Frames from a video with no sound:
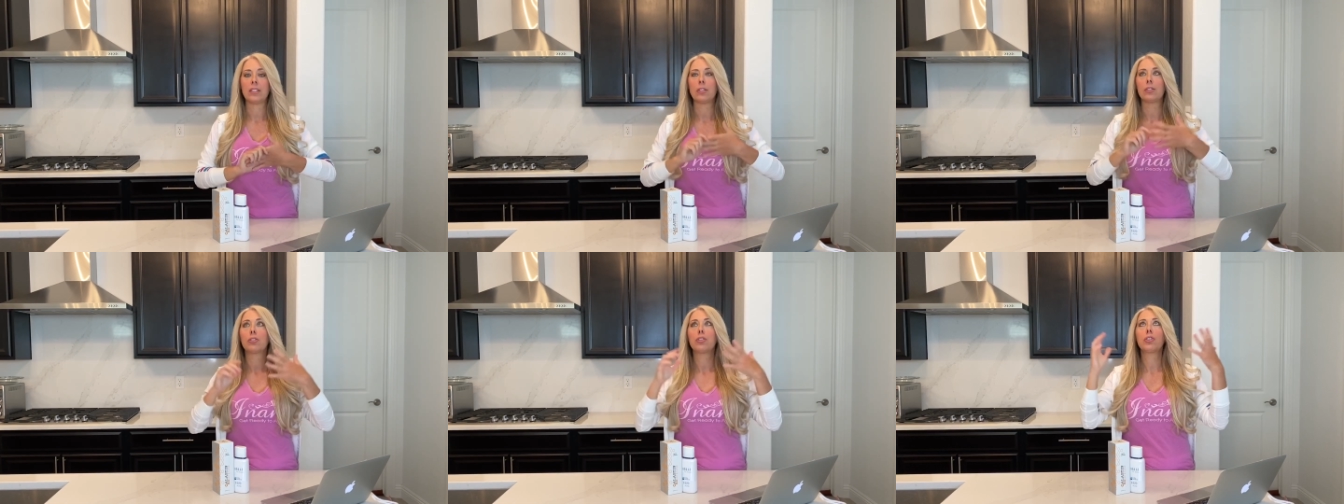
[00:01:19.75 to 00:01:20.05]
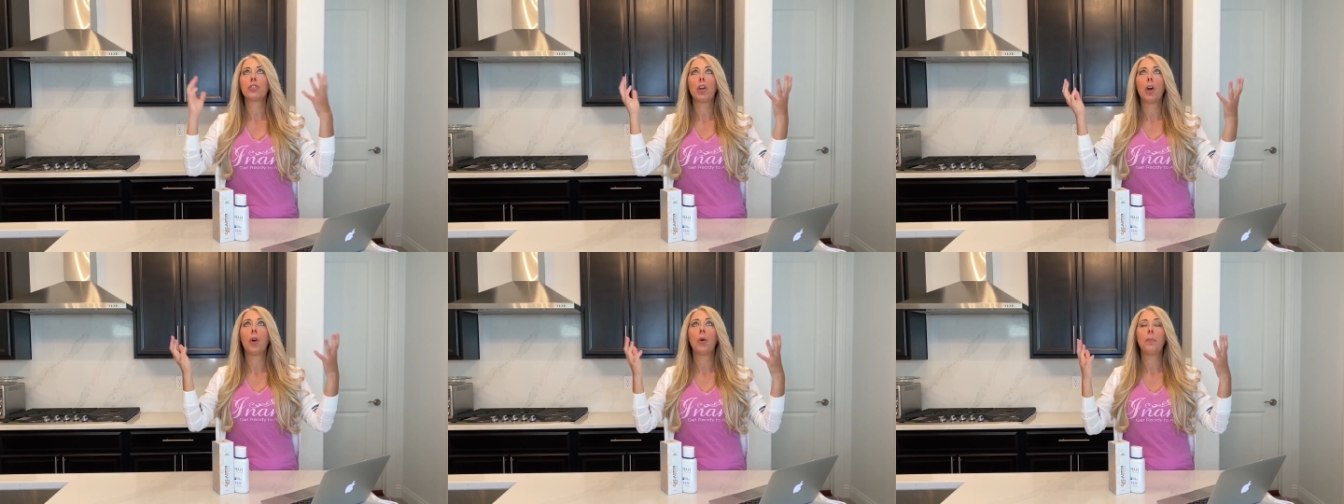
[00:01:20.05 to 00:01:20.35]
There's
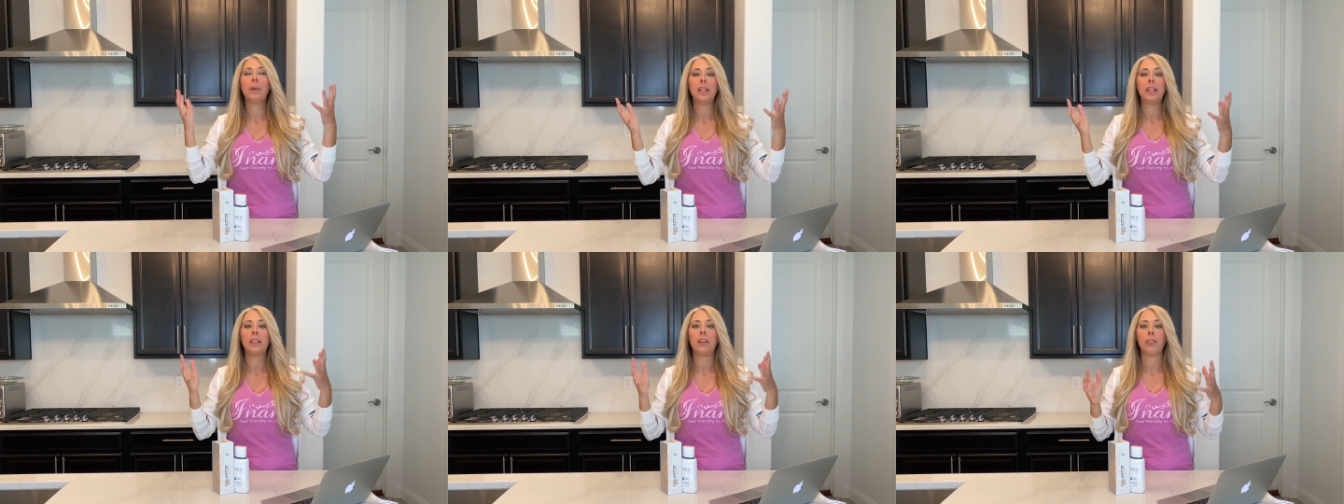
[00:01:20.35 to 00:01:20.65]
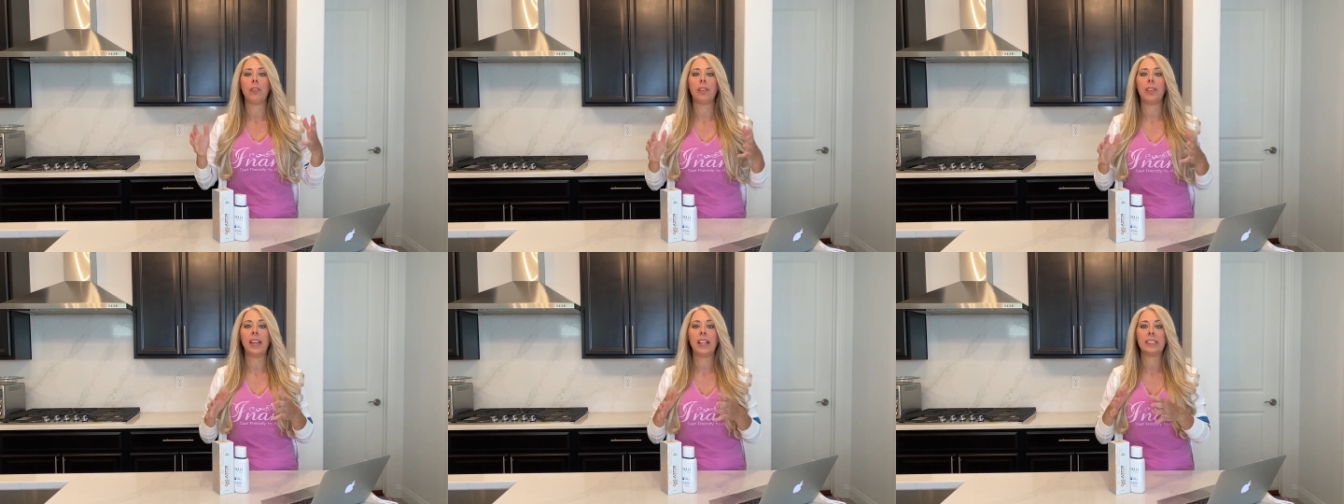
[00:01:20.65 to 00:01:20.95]
so many
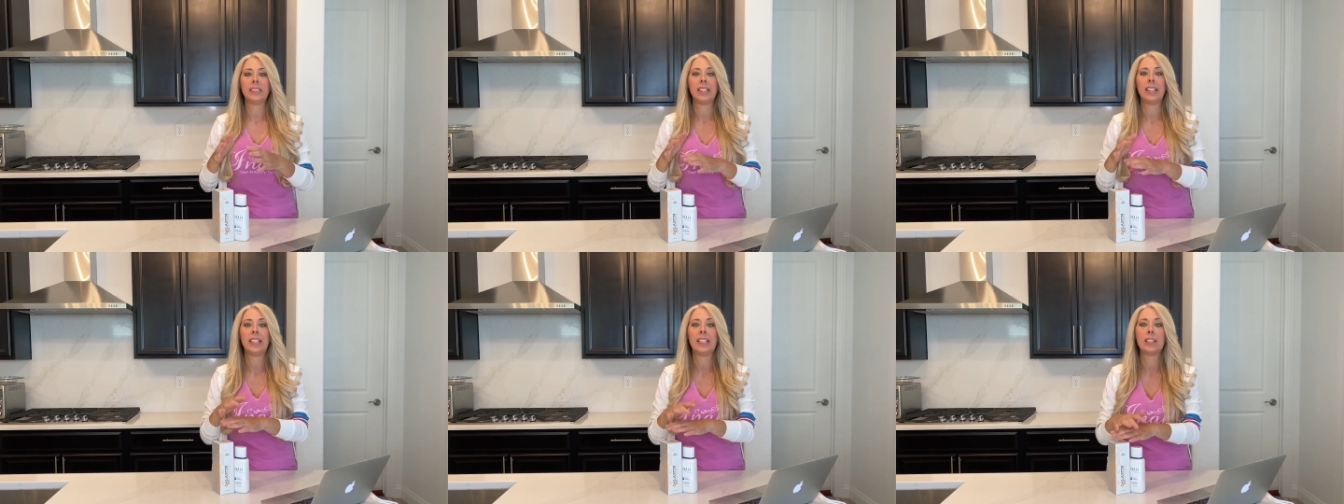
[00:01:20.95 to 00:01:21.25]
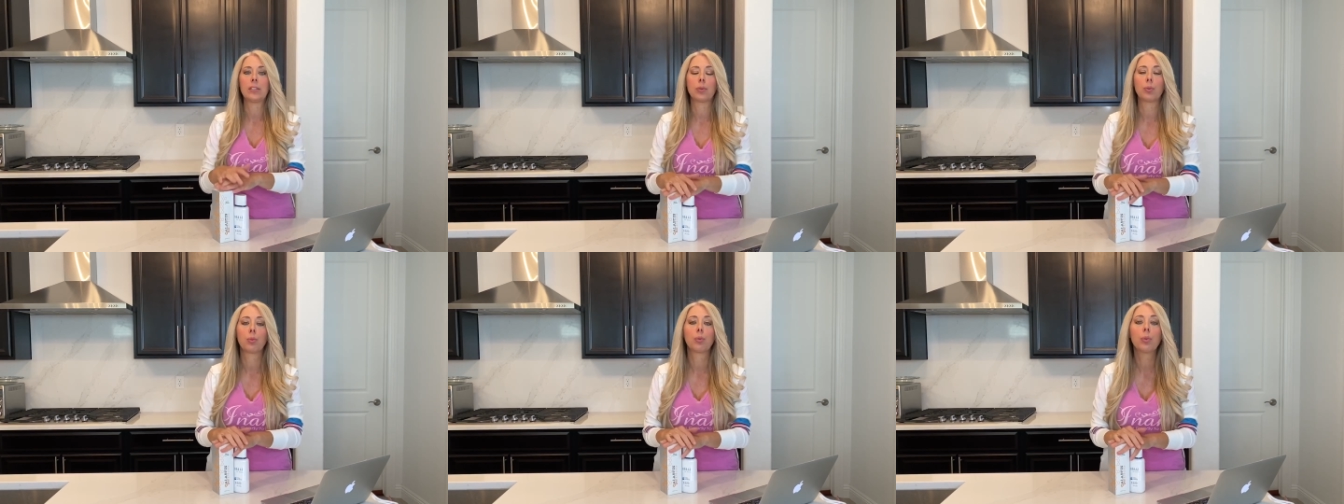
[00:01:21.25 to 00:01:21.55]
different things, and it
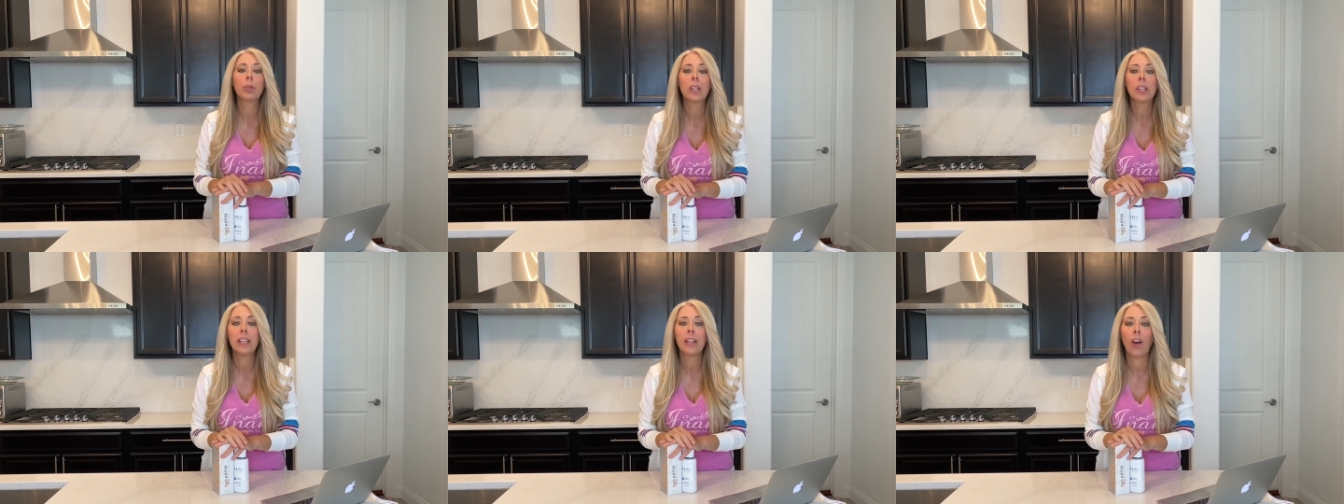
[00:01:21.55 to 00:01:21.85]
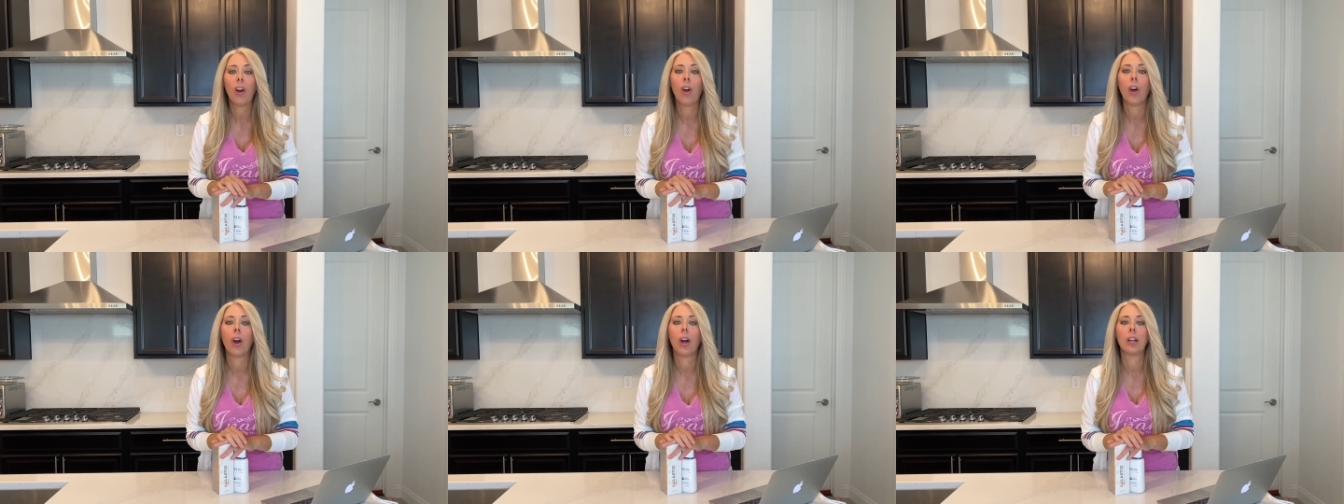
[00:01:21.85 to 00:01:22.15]
gets really
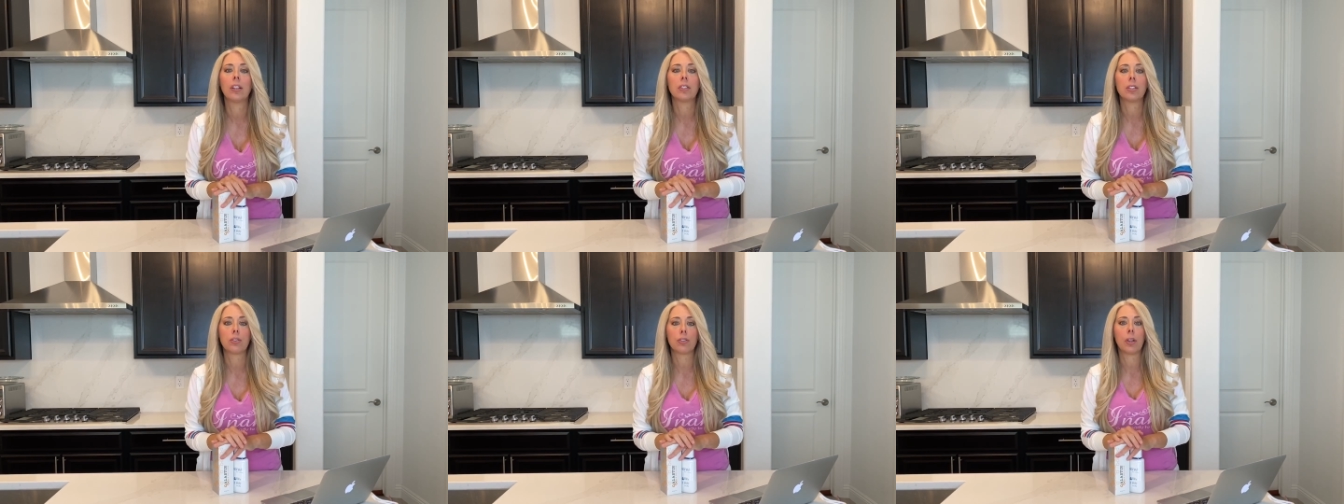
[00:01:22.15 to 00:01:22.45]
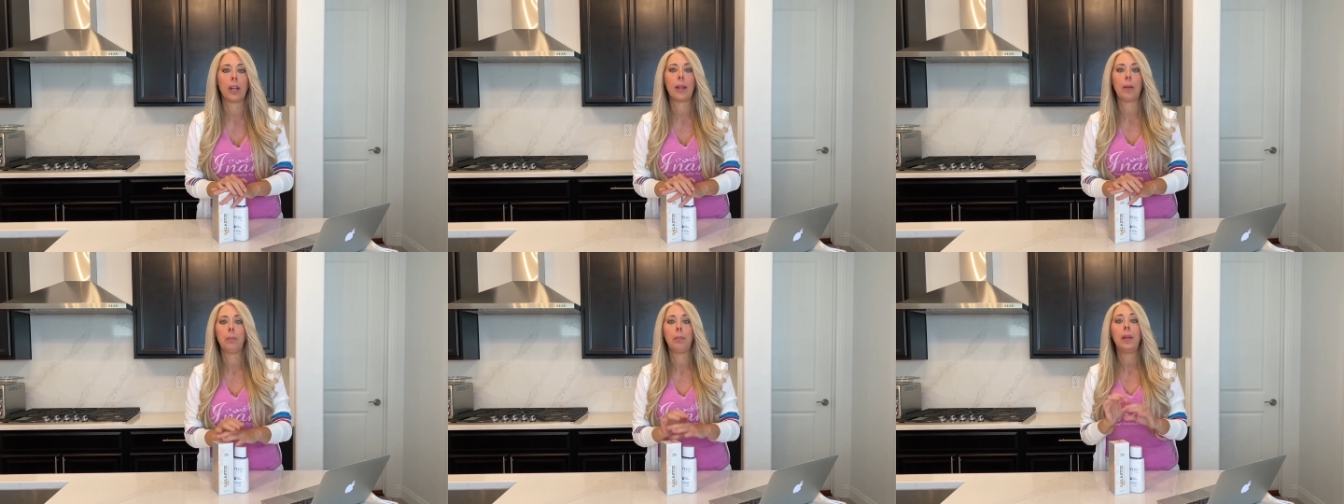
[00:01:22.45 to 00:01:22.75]
hard to
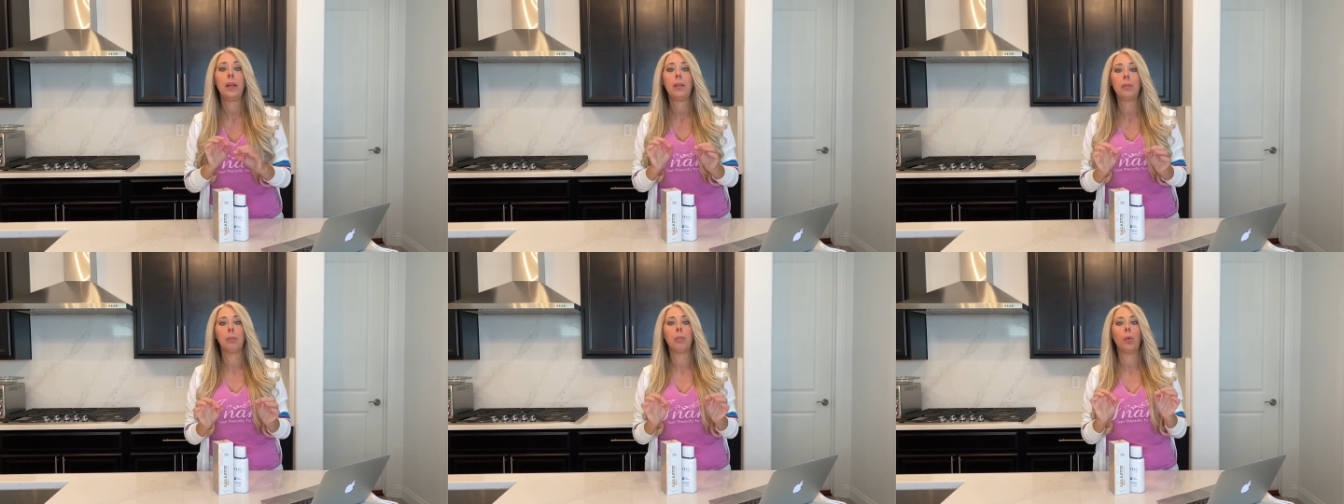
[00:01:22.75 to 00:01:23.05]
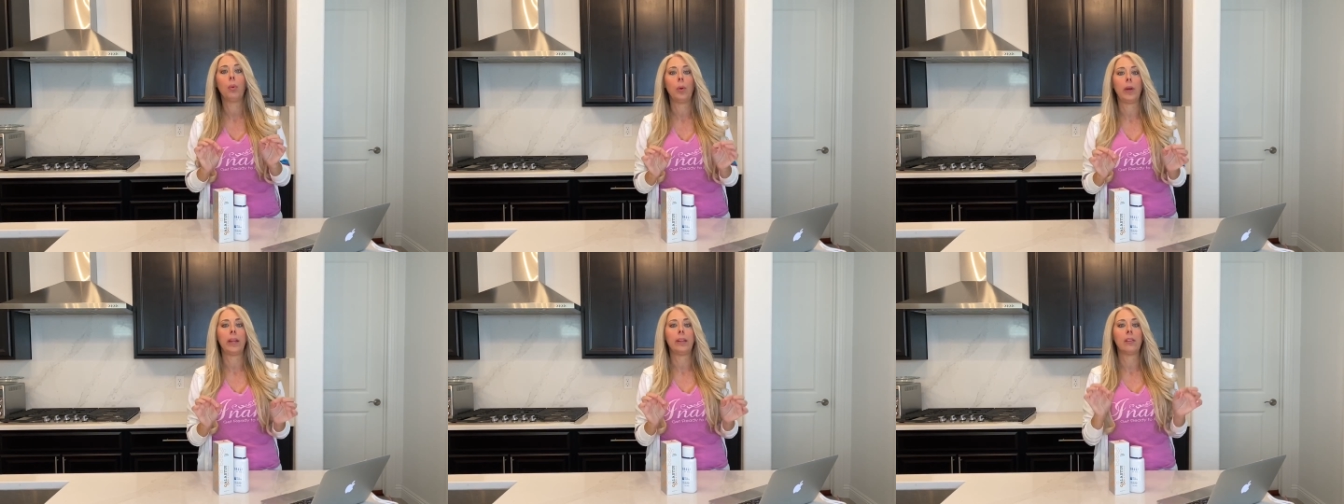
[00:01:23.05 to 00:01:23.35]
try to
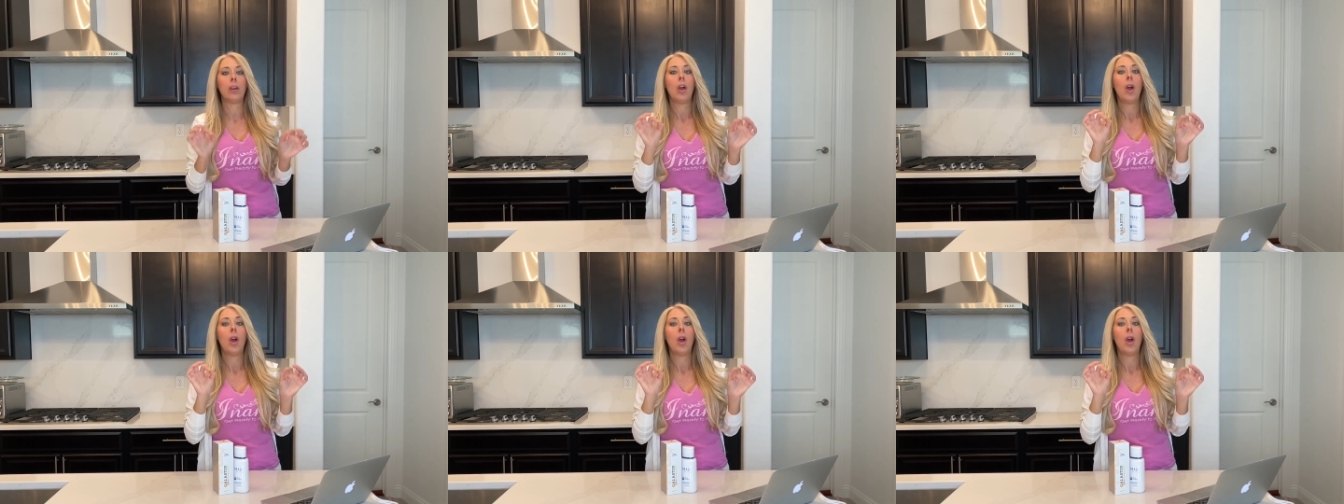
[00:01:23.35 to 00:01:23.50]
pinpoint